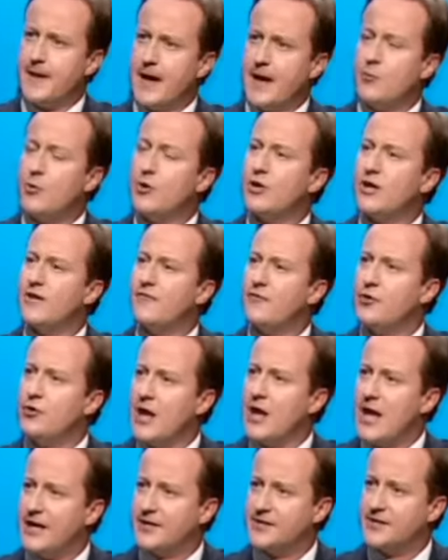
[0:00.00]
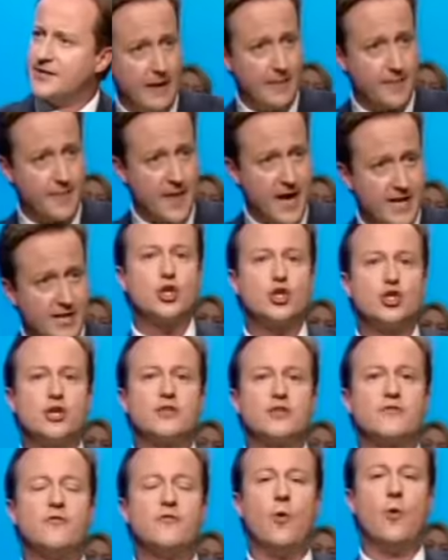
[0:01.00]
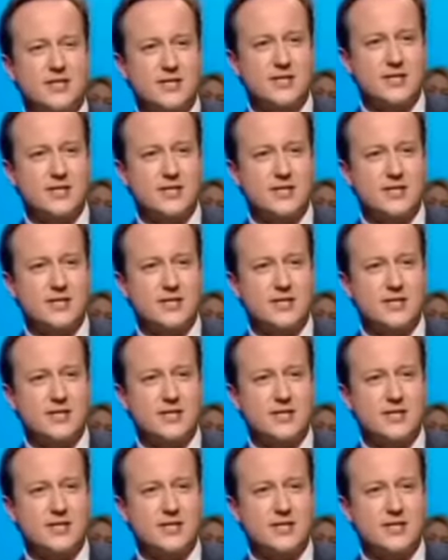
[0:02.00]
and we'll give you less. And that is just for